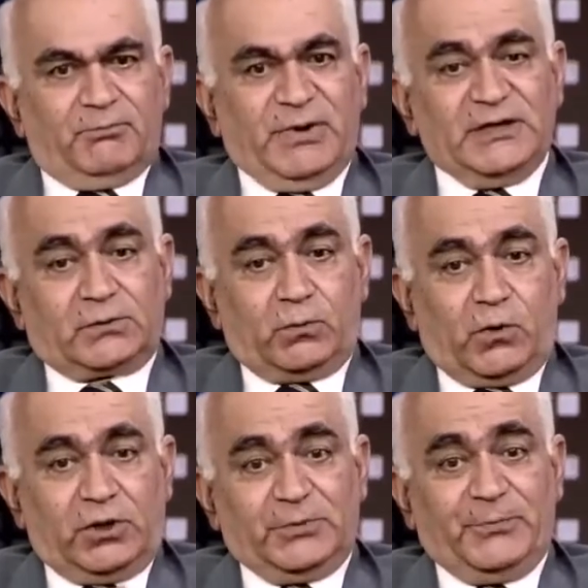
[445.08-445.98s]
But
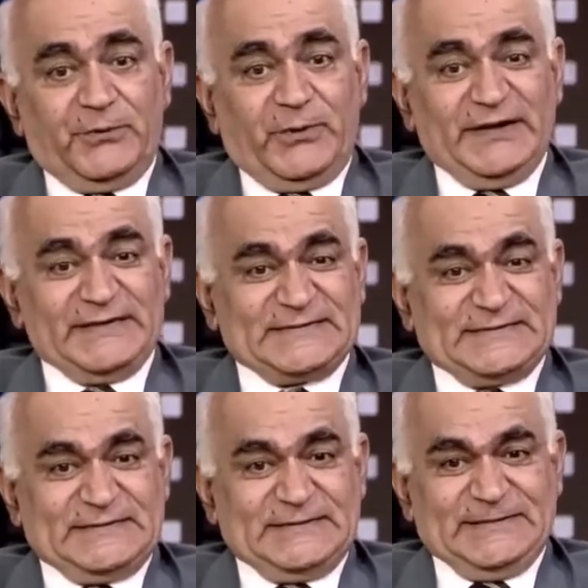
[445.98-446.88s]
what
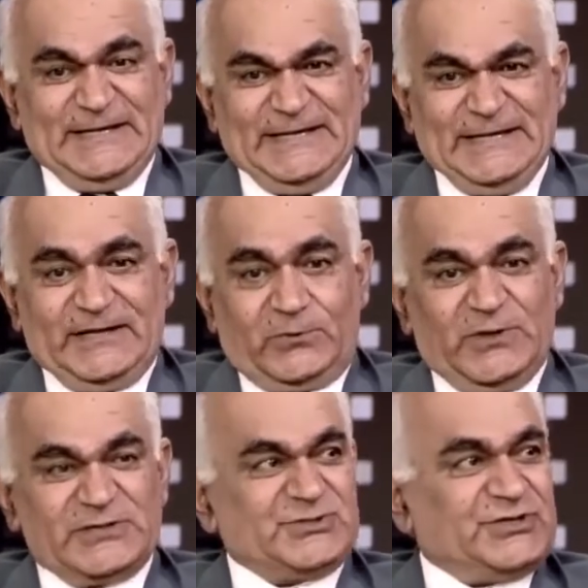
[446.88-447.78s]
prevents the
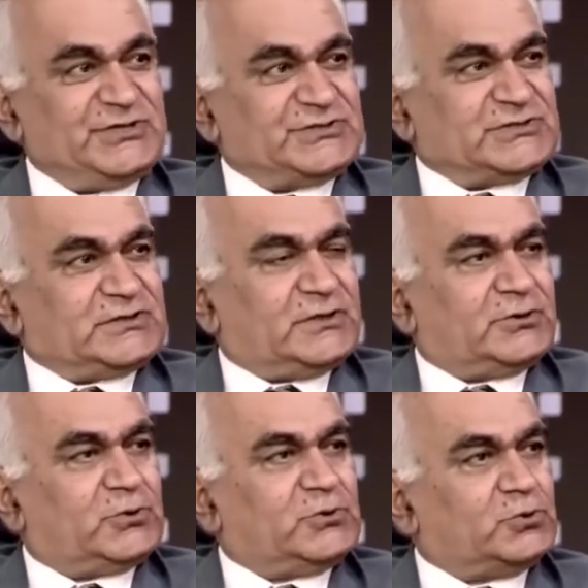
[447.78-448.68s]
adversaries
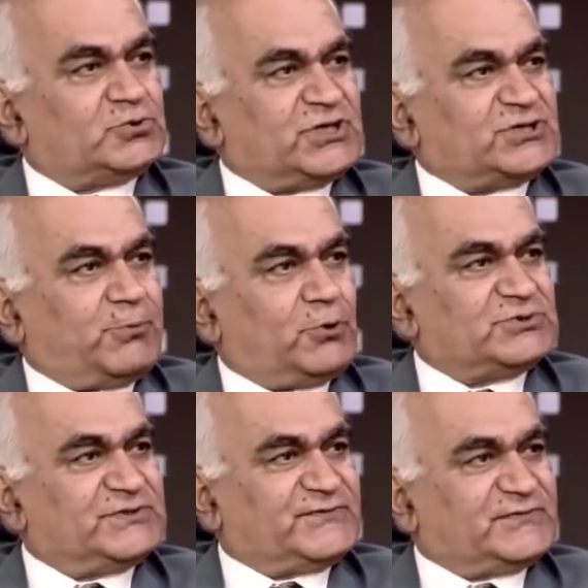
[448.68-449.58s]
to use
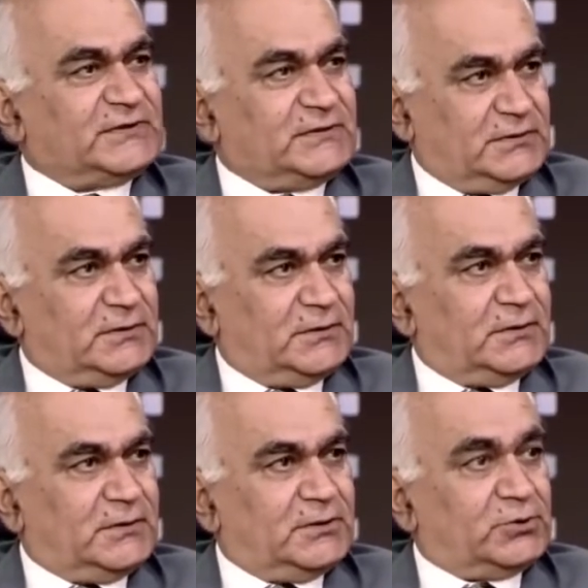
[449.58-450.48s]
explosives
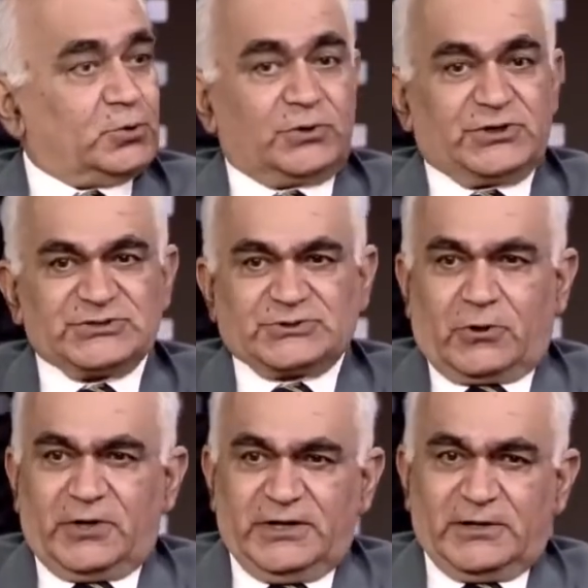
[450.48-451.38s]
to
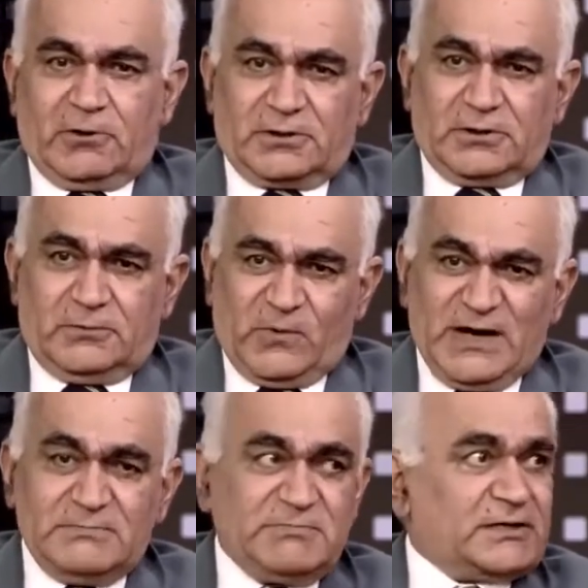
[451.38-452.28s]
destroy not
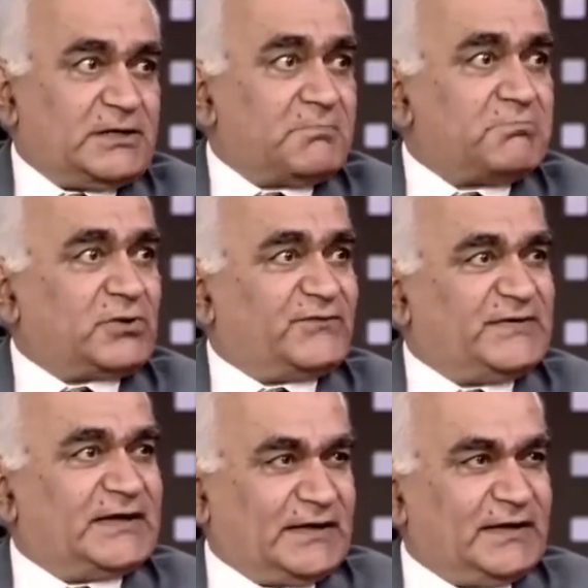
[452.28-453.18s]
one but number
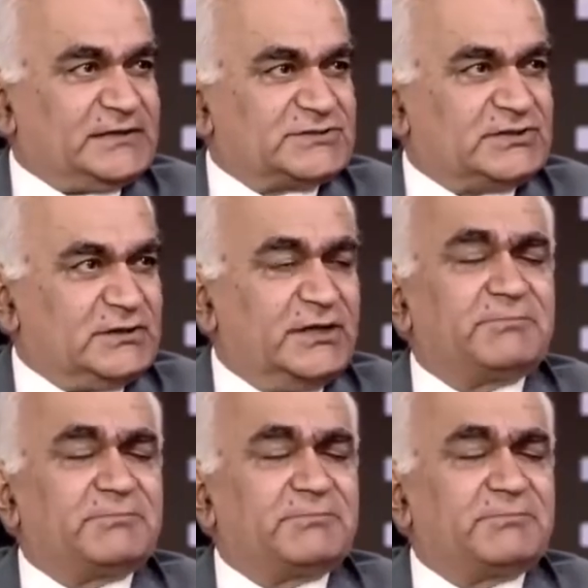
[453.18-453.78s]
of satellites?